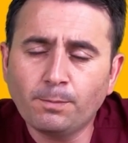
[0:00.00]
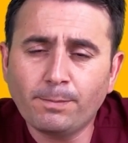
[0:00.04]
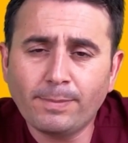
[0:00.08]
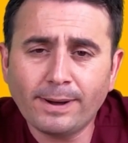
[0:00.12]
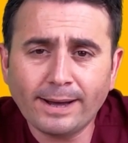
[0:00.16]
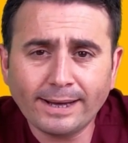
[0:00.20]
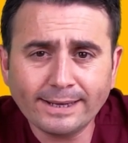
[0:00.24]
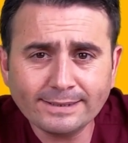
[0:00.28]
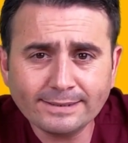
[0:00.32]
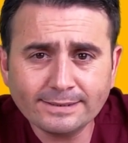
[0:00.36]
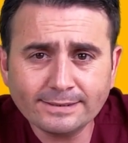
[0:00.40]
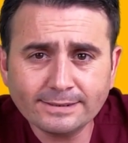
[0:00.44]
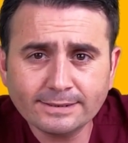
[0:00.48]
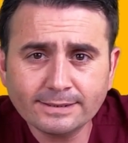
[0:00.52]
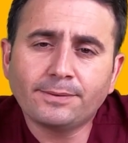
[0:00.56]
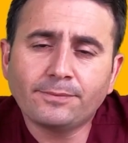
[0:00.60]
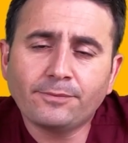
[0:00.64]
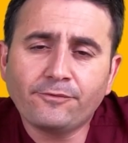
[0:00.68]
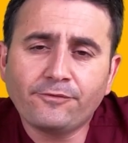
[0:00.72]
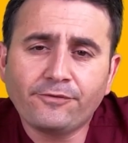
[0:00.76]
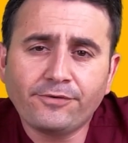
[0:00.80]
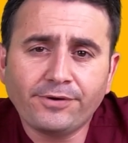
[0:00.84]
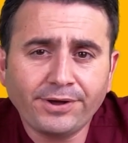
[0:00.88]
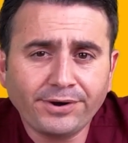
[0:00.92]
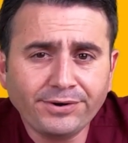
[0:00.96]
But
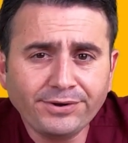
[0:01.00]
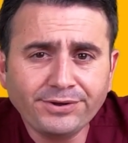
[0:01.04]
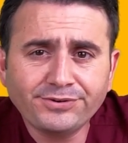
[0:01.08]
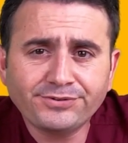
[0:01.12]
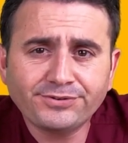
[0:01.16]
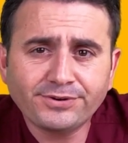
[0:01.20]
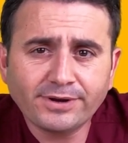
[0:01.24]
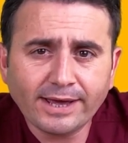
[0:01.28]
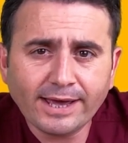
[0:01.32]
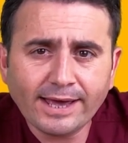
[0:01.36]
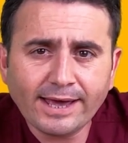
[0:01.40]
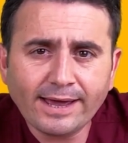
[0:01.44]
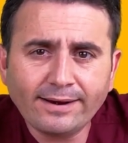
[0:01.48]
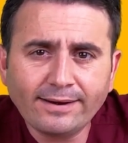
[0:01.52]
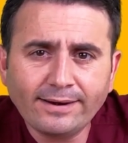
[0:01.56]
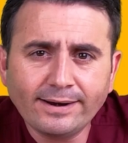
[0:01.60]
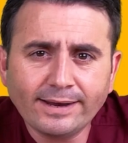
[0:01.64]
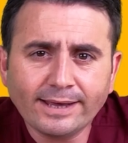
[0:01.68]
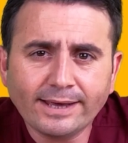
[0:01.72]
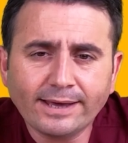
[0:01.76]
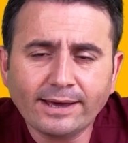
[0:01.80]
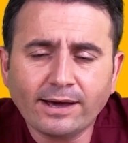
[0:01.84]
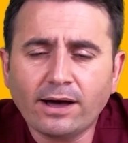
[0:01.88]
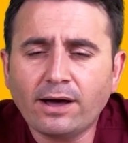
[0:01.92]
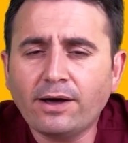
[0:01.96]
very
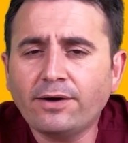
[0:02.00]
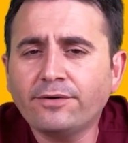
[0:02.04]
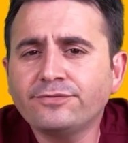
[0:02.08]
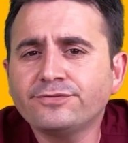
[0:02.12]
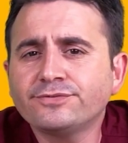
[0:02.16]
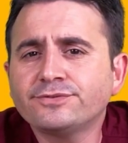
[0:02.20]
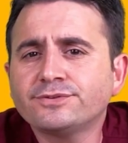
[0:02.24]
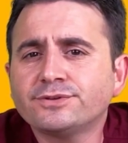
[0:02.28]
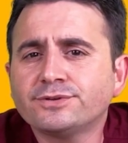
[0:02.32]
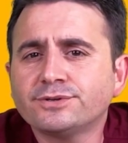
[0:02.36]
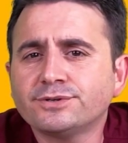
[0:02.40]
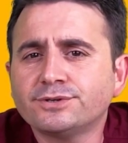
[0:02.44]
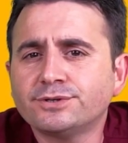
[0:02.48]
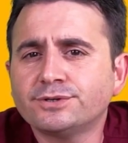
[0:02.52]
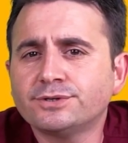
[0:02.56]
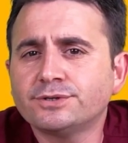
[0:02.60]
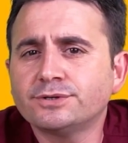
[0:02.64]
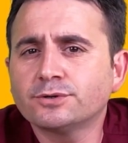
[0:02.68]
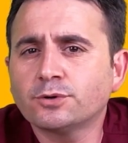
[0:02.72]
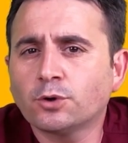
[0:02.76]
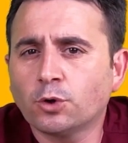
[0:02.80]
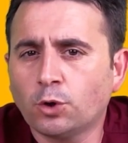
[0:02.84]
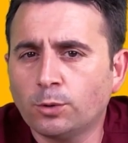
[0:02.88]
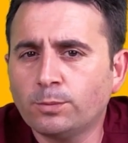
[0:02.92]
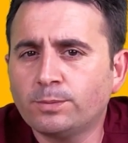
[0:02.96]
rarely
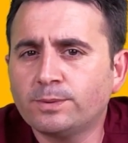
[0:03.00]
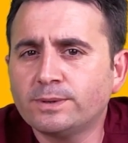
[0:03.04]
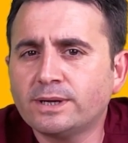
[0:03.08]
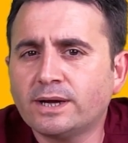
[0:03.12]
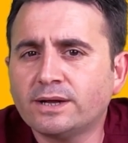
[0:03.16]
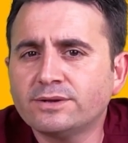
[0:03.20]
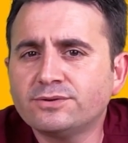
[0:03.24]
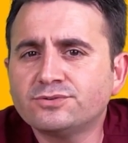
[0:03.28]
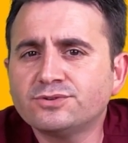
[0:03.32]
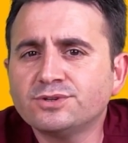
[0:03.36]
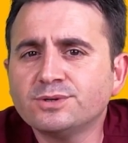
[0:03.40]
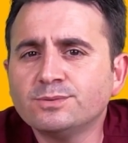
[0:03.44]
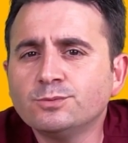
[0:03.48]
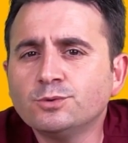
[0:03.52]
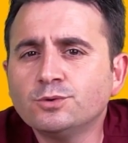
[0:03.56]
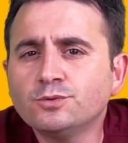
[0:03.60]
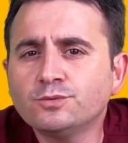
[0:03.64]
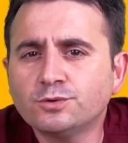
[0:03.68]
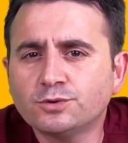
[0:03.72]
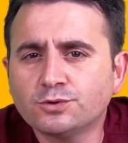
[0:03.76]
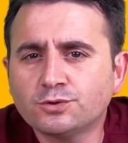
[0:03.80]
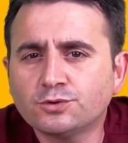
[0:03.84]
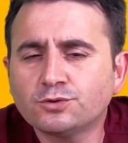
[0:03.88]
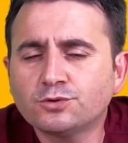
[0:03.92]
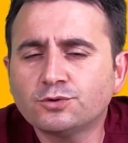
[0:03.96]
after gallbladder
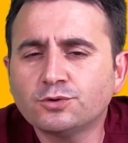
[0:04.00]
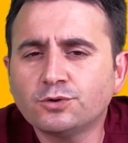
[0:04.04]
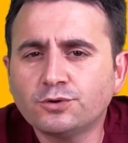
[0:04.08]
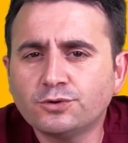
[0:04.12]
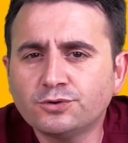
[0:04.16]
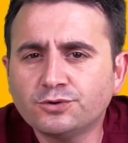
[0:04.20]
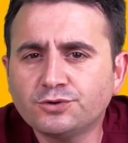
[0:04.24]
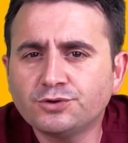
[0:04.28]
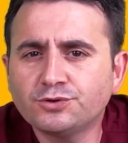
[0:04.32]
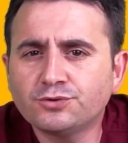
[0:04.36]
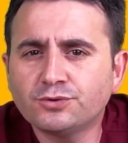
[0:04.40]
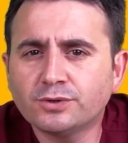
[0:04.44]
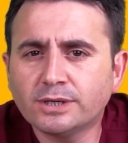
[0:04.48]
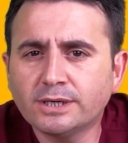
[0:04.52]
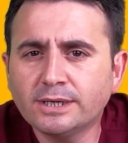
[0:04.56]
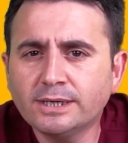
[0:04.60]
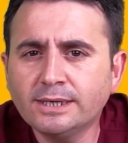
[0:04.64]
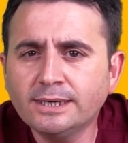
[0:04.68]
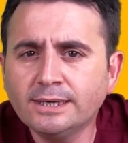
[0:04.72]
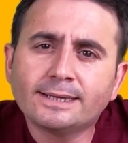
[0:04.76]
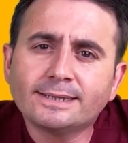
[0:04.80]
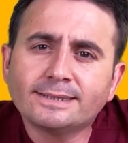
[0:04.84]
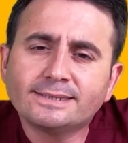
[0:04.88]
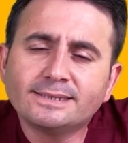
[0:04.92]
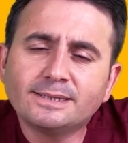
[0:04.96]
removal surgery,